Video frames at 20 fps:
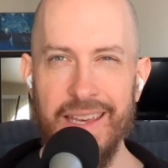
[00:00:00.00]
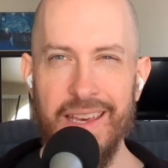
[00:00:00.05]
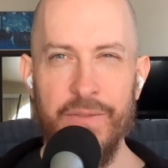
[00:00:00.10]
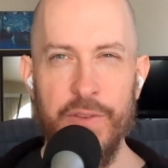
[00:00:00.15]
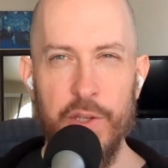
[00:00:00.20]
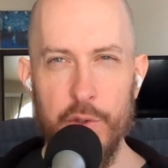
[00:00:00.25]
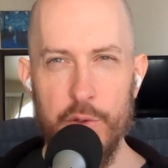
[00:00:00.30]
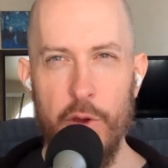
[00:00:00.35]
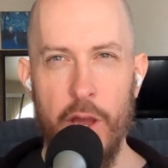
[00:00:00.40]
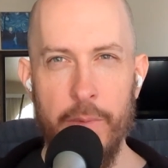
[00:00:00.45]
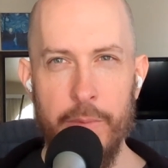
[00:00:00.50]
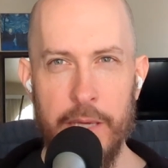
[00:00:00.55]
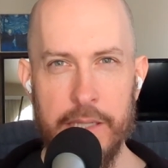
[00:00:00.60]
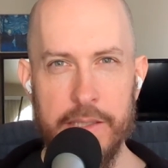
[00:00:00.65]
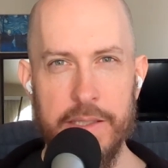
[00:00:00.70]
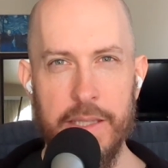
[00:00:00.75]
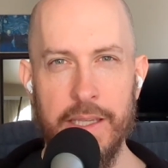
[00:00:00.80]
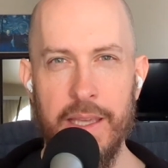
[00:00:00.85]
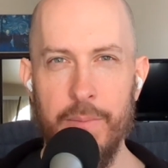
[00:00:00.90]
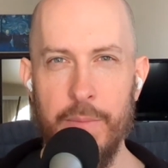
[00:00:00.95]
A few
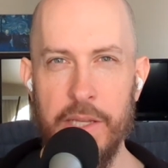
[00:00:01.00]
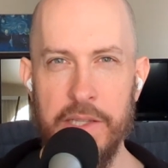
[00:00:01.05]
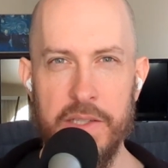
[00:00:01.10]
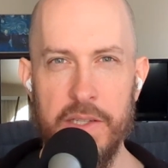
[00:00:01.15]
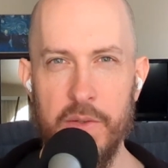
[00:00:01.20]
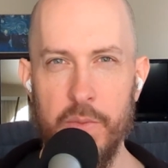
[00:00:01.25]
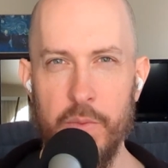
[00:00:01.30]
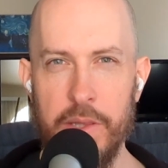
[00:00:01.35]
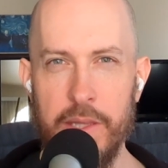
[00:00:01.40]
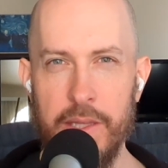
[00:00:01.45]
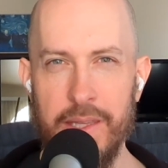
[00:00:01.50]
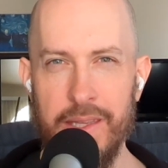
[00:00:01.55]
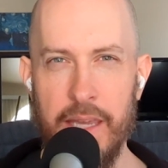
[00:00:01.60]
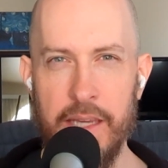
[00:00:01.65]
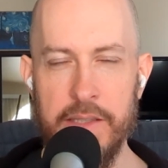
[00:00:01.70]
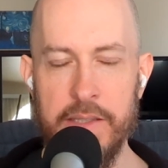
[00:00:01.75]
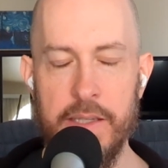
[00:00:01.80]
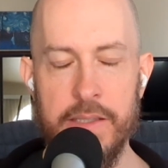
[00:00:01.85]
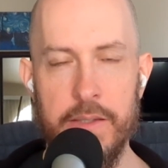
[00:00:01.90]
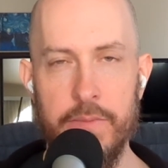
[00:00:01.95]
drawbacks, like I mentioned, with the
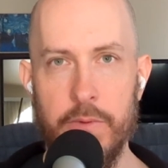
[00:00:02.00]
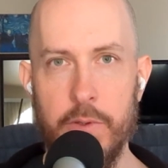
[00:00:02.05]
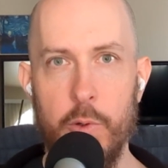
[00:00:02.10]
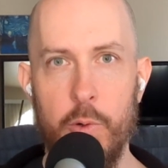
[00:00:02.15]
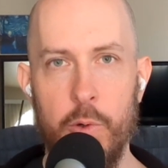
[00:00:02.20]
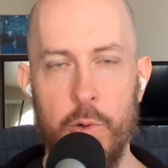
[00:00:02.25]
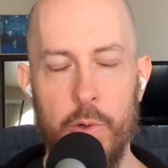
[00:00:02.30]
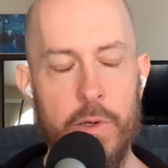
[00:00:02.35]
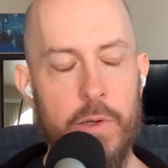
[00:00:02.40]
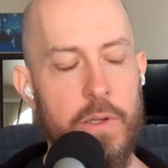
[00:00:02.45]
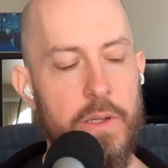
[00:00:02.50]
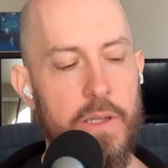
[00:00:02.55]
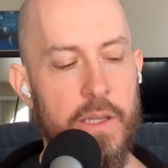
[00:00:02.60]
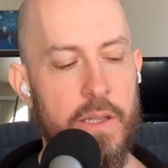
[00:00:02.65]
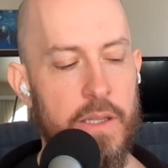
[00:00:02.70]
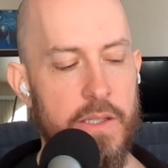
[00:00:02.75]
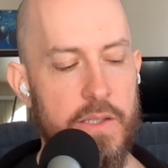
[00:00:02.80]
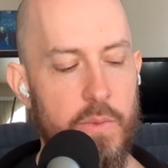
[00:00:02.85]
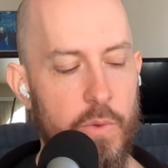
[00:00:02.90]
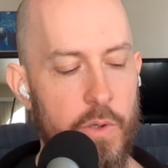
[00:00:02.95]
excessive gore
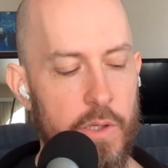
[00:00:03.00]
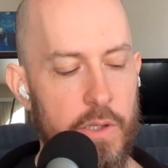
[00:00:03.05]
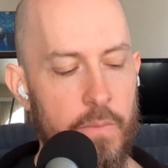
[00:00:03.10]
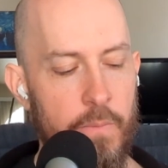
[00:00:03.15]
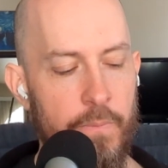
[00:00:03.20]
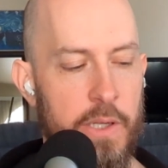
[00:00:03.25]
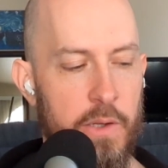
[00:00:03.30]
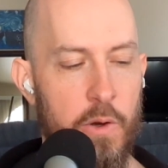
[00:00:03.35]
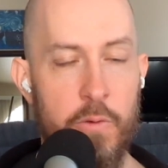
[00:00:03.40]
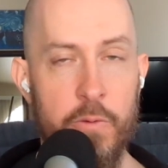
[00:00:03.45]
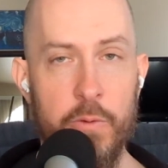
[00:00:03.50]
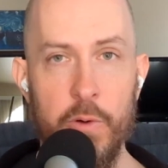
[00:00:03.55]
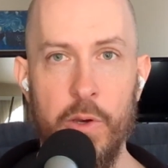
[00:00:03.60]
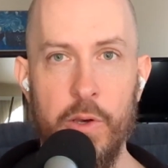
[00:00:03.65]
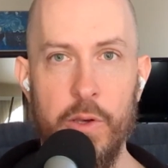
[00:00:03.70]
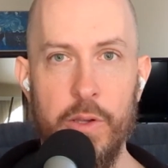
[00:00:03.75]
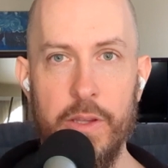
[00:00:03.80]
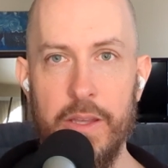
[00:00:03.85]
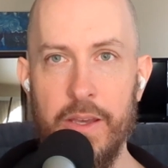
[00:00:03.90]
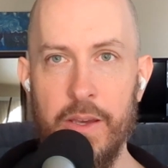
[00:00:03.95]
in this one, but
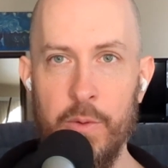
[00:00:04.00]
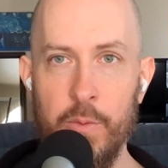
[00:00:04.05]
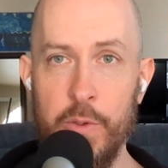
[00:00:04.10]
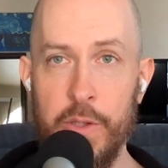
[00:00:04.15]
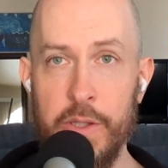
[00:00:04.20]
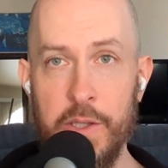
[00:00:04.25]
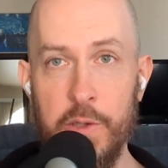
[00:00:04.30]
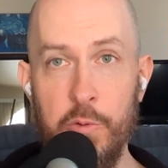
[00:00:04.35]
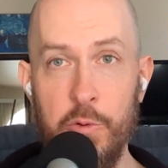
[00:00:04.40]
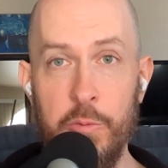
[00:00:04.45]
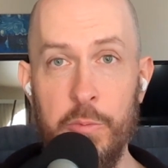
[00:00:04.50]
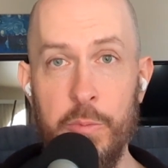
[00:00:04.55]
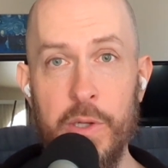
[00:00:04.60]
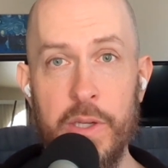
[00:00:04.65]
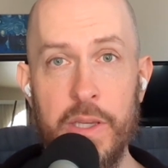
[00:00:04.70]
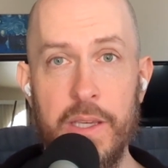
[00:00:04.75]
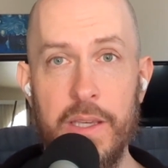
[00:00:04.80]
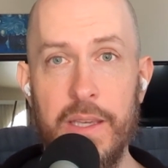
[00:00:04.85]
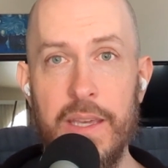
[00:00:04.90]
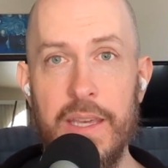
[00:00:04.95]
overall, a really cool
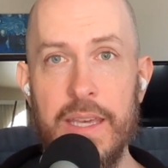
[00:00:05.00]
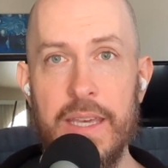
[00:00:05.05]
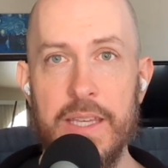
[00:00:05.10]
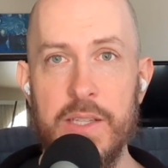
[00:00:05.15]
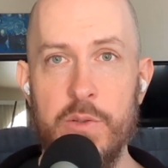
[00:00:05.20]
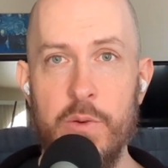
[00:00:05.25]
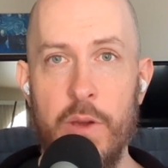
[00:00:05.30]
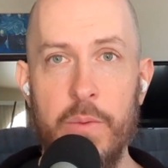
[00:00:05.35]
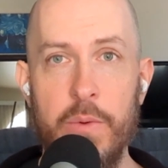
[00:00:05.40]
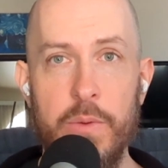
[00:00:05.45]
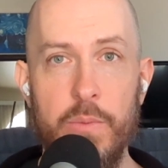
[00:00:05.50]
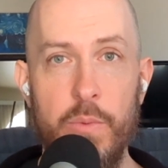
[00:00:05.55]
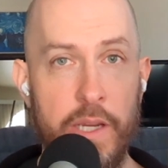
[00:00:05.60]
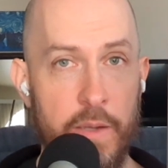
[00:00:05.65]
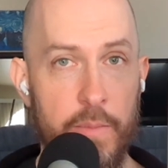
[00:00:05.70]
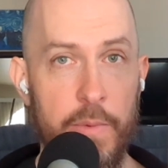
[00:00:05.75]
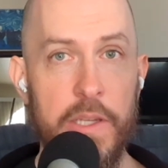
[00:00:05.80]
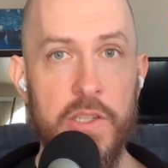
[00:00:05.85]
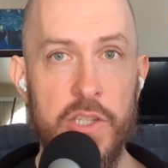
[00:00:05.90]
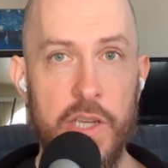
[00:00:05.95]
book. So I would
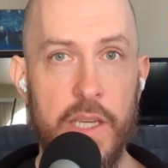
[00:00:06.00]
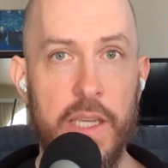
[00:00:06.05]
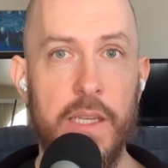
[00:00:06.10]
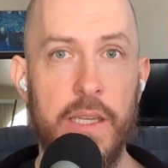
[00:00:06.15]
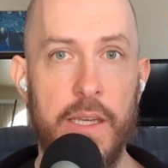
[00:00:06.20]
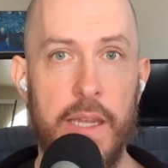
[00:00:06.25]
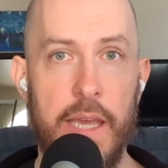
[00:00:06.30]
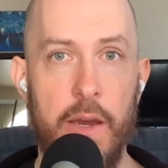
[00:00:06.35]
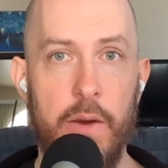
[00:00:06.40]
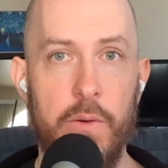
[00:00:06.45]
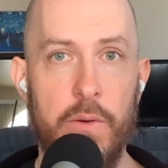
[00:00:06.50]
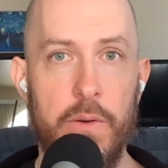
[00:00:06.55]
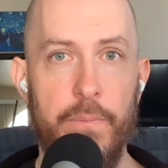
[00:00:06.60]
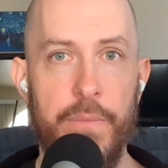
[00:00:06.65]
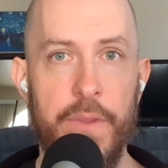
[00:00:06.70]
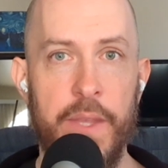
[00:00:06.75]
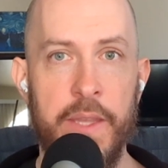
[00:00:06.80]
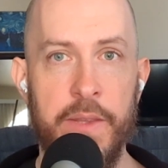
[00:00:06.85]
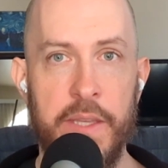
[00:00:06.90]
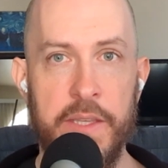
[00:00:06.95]
recommend checking it out
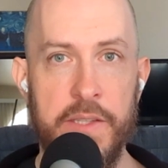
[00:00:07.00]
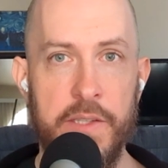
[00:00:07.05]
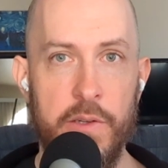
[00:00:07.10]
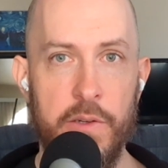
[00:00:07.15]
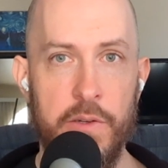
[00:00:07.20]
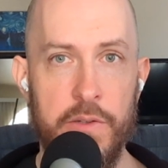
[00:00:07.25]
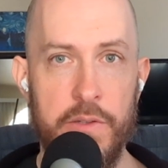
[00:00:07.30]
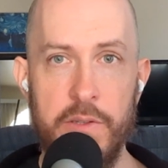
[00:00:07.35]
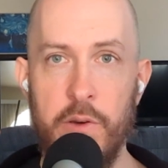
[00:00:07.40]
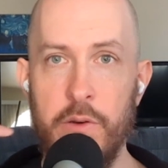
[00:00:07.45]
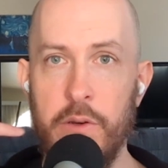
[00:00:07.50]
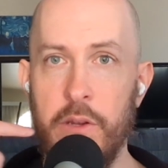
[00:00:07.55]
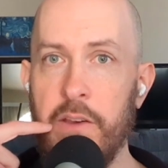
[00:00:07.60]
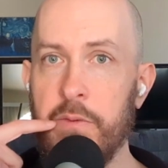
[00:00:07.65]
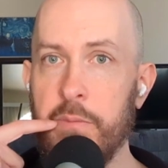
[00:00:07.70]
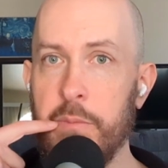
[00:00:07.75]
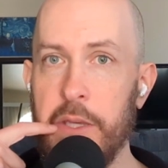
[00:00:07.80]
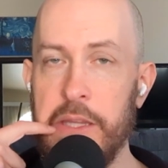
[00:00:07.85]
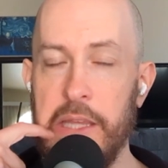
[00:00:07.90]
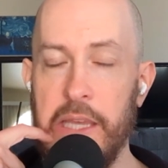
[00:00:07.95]
unless you're turned
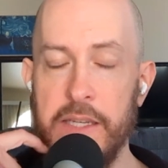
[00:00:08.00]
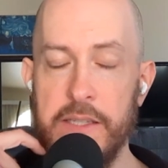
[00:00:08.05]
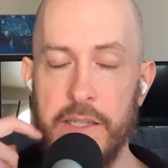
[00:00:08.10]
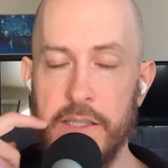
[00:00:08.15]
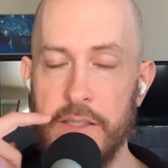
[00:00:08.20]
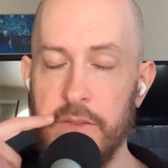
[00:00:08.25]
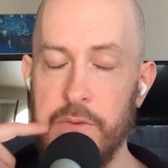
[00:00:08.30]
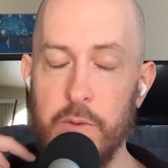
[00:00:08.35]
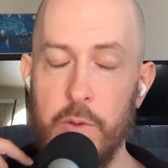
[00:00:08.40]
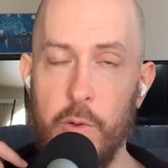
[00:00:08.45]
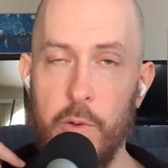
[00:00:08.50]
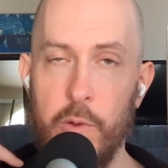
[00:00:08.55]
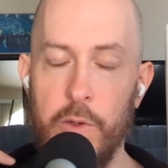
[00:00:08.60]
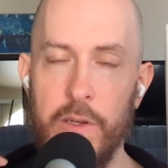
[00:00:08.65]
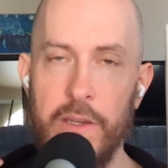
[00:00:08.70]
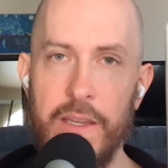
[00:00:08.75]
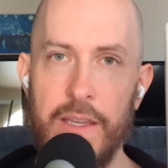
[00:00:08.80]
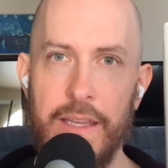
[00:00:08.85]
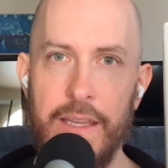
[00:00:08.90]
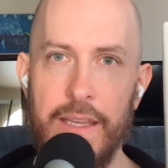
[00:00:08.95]
off by the excessive
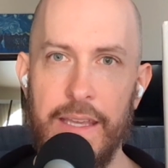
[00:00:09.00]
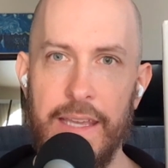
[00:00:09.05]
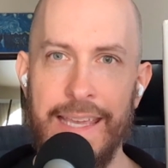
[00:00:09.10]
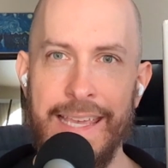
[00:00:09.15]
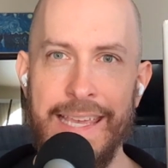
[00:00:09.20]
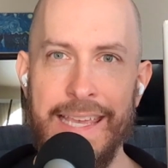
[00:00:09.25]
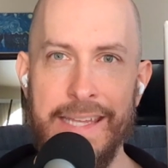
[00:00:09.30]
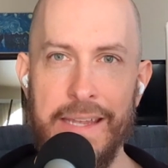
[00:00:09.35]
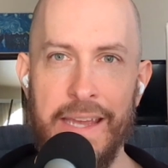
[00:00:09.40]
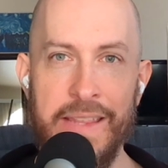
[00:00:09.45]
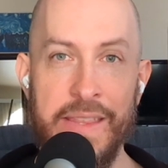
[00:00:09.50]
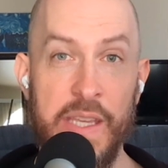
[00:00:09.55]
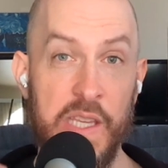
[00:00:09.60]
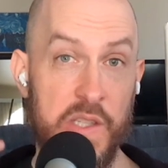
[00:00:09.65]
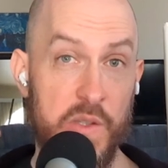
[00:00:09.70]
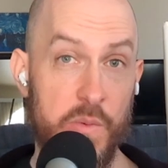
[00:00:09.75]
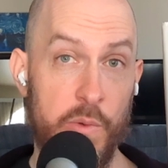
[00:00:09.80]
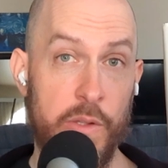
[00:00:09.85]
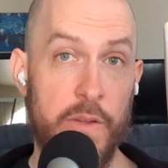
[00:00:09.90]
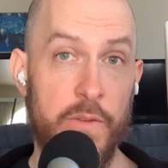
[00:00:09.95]
gore. And I think
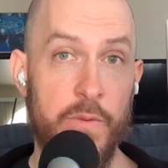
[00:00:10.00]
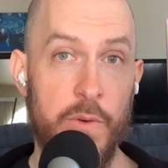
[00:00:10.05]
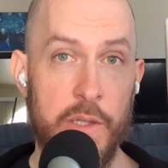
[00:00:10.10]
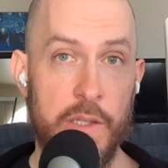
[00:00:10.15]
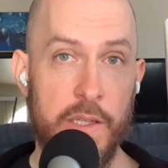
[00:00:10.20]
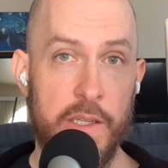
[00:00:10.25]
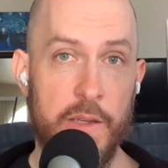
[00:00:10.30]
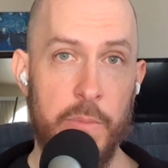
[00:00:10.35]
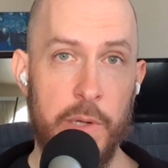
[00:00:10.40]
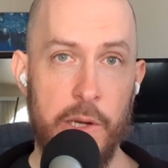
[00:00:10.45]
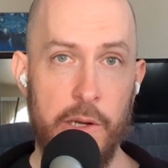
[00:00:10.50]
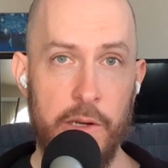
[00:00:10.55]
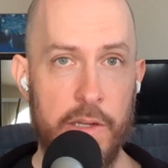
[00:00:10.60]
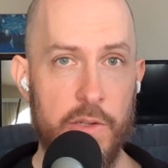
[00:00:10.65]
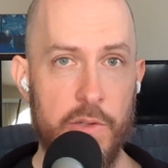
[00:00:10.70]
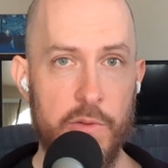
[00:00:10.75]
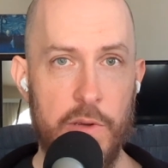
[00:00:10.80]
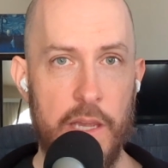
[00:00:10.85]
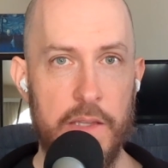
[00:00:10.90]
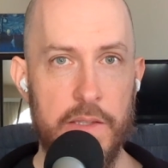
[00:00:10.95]
it's really fun to compare and
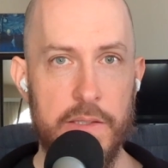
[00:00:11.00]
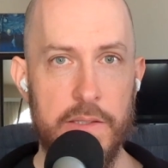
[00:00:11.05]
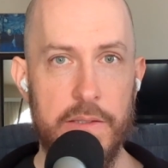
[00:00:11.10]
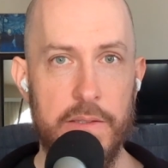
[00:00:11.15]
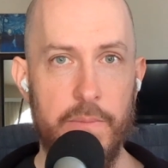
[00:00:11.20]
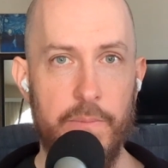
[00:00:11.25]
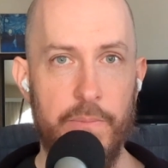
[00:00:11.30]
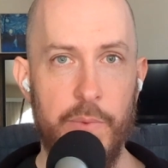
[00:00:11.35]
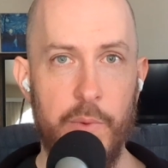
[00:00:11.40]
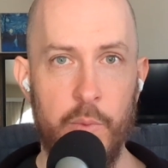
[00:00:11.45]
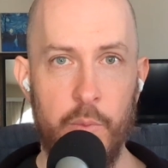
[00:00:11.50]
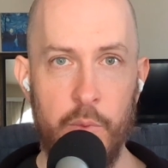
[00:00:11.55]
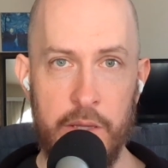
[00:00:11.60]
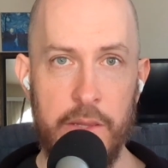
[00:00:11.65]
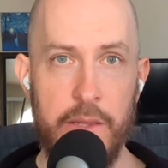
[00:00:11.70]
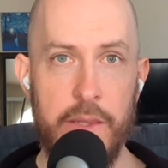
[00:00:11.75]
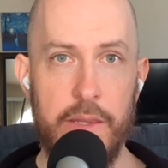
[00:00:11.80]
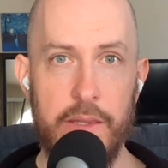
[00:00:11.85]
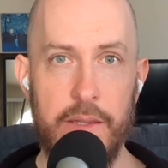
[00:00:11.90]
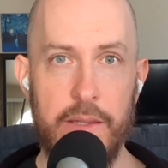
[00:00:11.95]
contrast
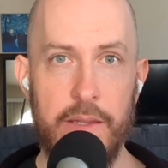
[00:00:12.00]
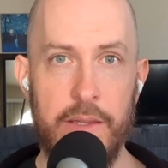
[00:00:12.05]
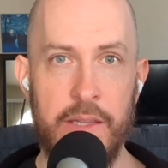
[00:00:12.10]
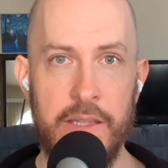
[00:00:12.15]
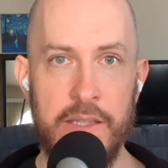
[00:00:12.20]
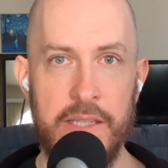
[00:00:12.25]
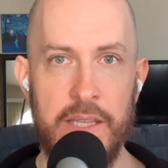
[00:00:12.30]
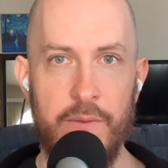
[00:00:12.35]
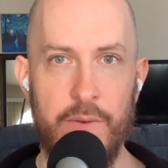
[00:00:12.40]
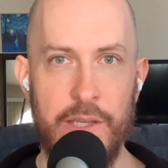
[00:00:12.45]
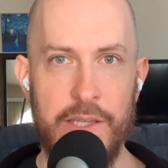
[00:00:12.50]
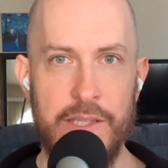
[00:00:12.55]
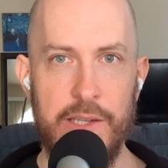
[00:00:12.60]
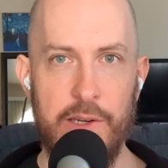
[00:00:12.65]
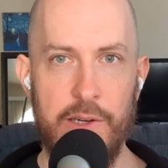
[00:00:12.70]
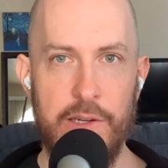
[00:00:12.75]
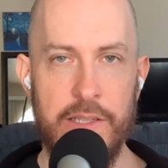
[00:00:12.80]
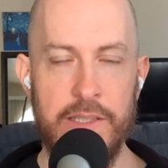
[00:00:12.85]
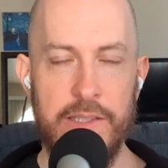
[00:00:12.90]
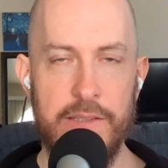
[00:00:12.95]
with the TV
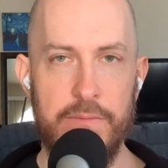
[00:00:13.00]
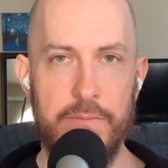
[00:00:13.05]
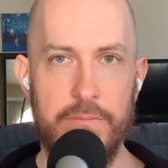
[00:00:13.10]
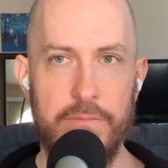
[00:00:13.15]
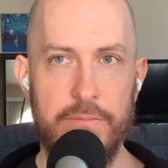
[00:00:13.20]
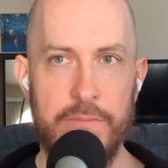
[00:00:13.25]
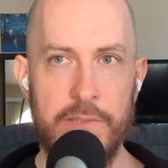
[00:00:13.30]
series.